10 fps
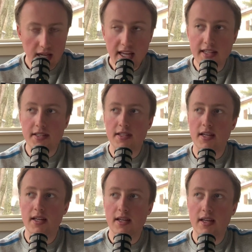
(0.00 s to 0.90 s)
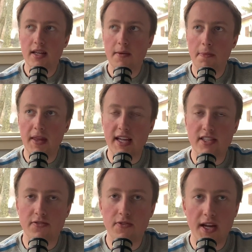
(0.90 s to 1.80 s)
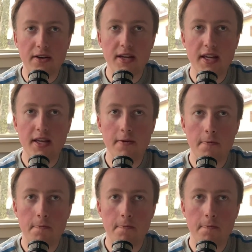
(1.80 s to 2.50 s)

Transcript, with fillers: It's it's very